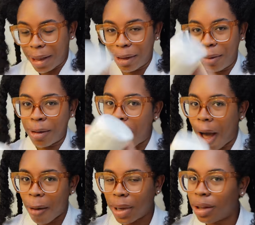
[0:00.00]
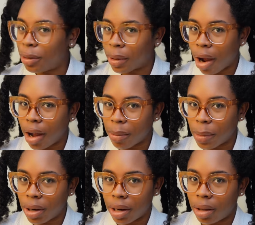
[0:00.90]
And you know how we do in our
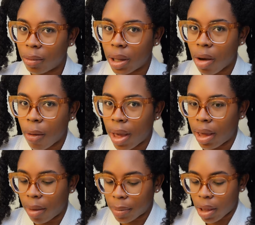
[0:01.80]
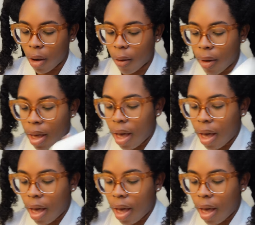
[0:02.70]
community, we go ham. So